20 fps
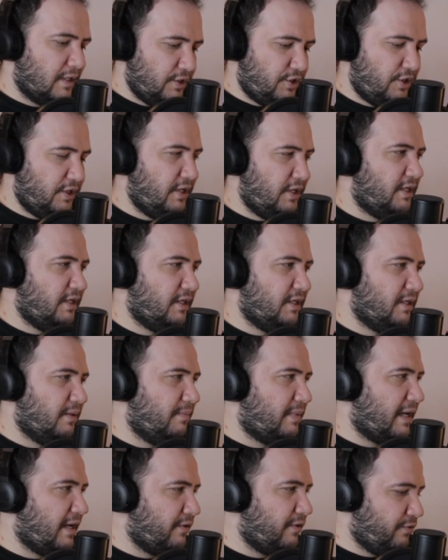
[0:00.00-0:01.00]
gonna come
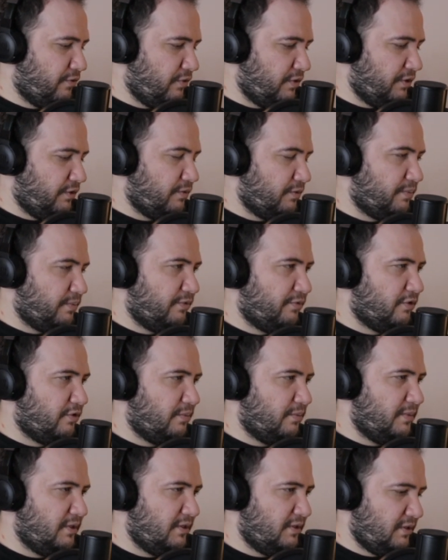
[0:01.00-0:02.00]
back for another
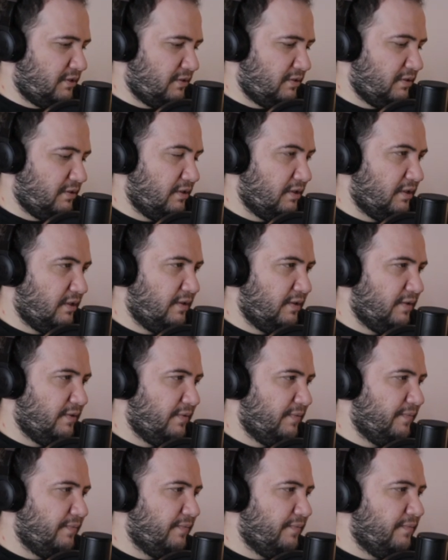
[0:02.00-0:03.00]
performance,
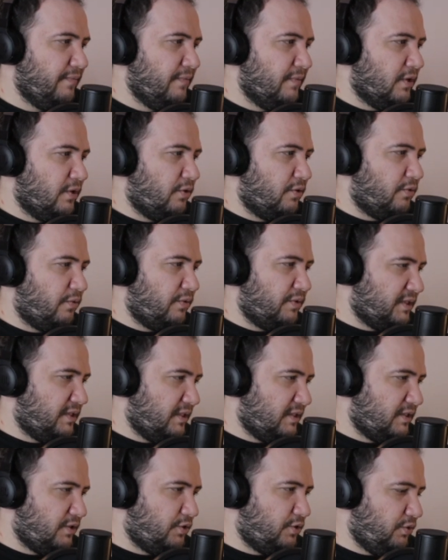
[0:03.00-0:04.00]
or was
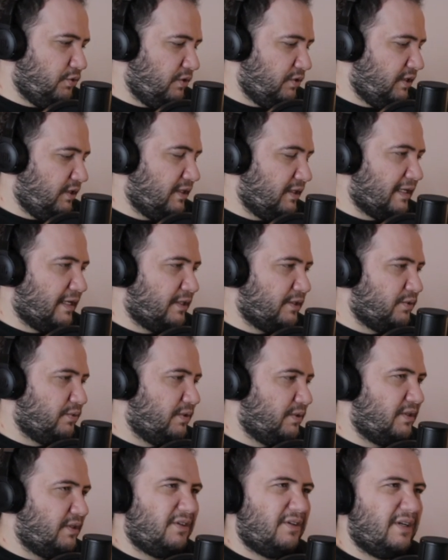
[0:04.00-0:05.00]
this truly the last
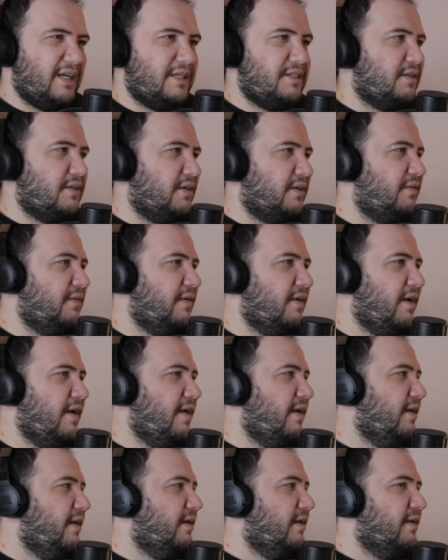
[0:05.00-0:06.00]
one? Do you guys know?
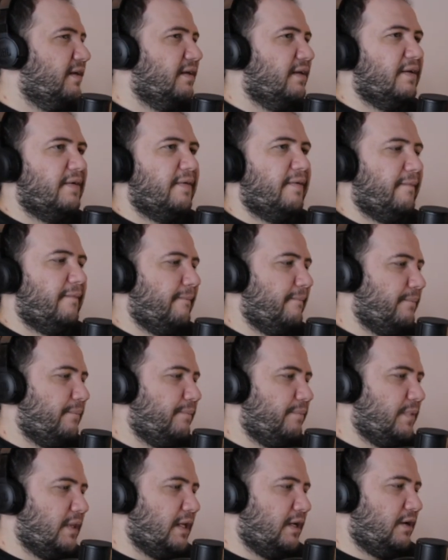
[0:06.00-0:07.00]

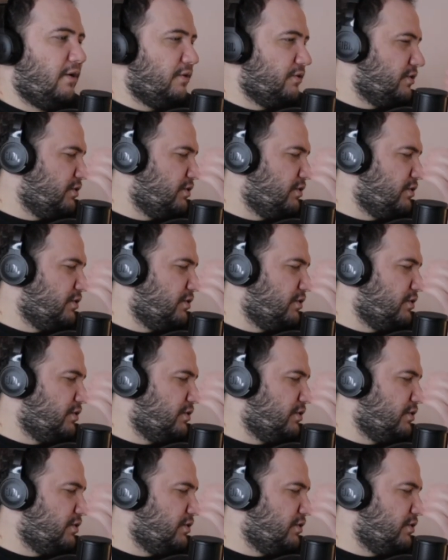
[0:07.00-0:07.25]
And also,